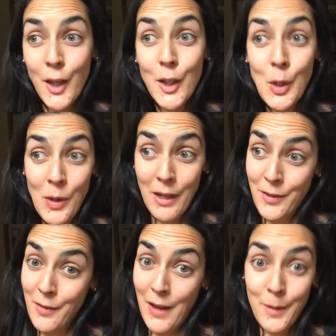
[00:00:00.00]
You will have
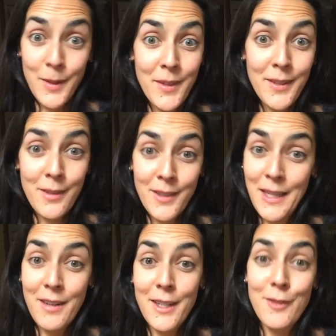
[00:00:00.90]
developed some
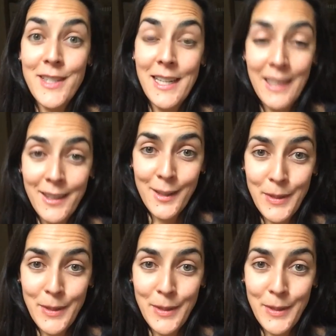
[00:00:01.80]
serious resilience,